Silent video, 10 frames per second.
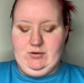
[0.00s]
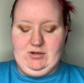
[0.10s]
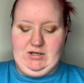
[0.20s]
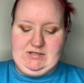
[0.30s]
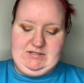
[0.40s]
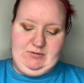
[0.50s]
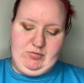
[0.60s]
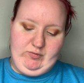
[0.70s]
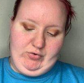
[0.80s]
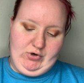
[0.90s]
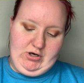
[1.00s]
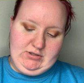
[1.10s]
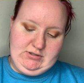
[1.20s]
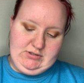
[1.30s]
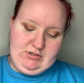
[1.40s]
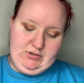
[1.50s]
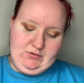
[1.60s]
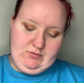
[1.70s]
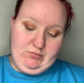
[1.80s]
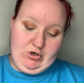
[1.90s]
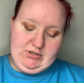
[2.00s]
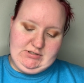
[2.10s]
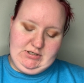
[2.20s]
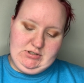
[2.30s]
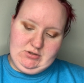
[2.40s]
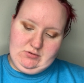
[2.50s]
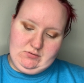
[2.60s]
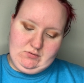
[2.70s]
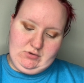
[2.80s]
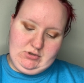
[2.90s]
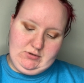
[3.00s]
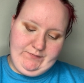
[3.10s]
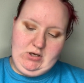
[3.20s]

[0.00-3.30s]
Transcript: like deep bronze tone, bronzy tone one.